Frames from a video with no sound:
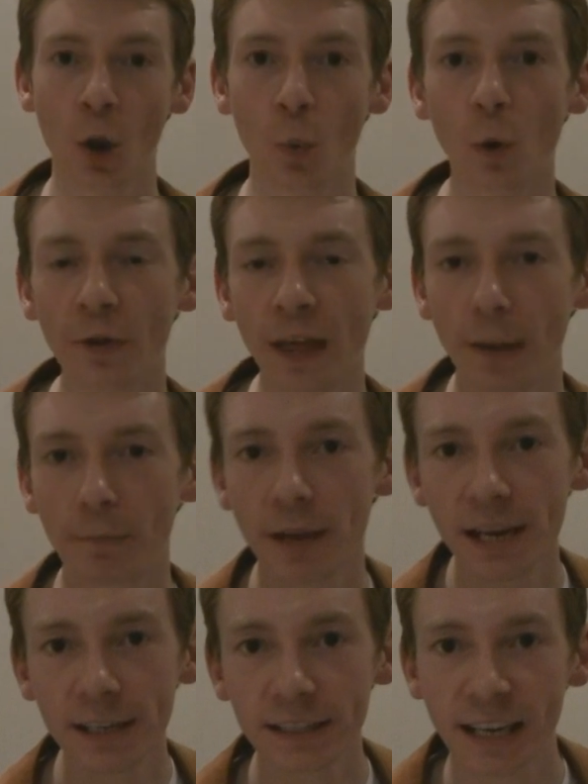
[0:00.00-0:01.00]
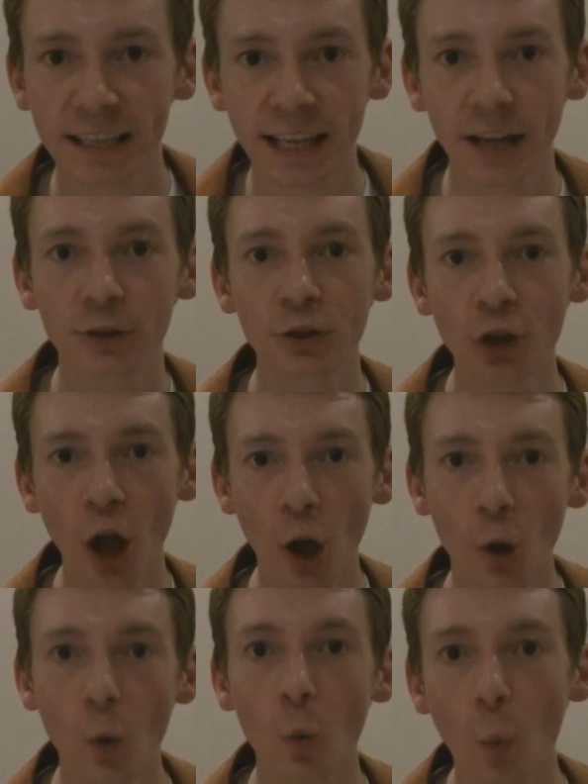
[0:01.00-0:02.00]
What that means is that
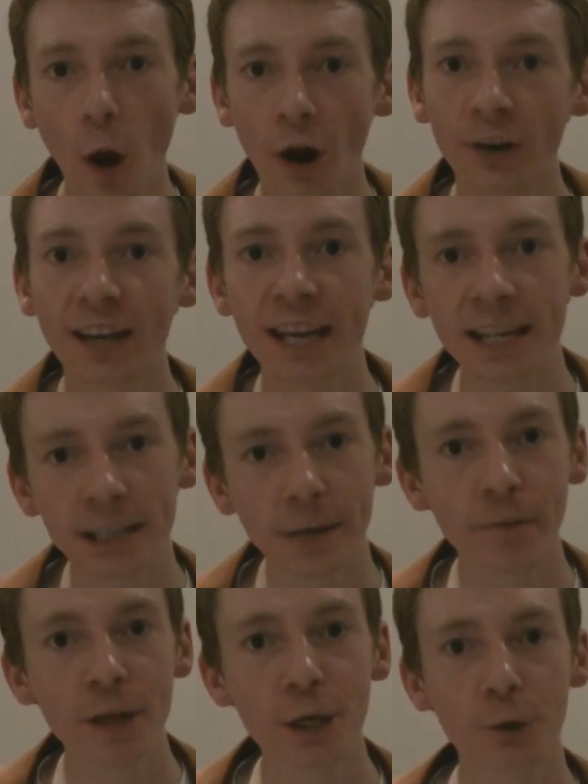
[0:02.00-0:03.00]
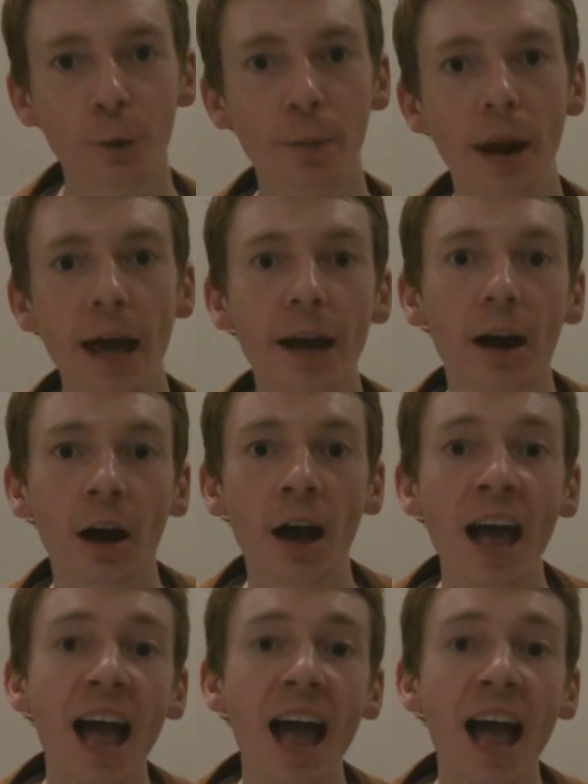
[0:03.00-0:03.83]
no one individual player